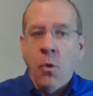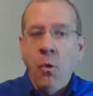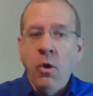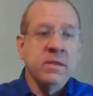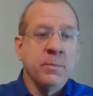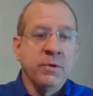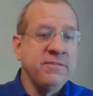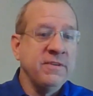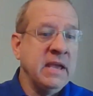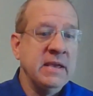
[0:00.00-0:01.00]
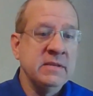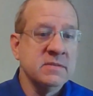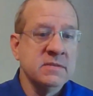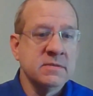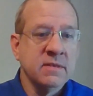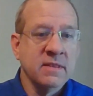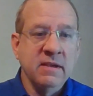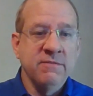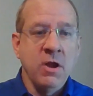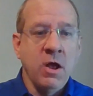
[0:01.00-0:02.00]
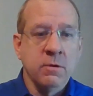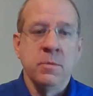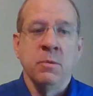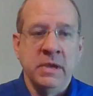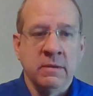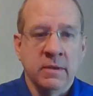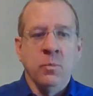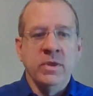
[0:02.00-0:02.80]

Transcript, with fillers: Or the perfect case is think of an automobile.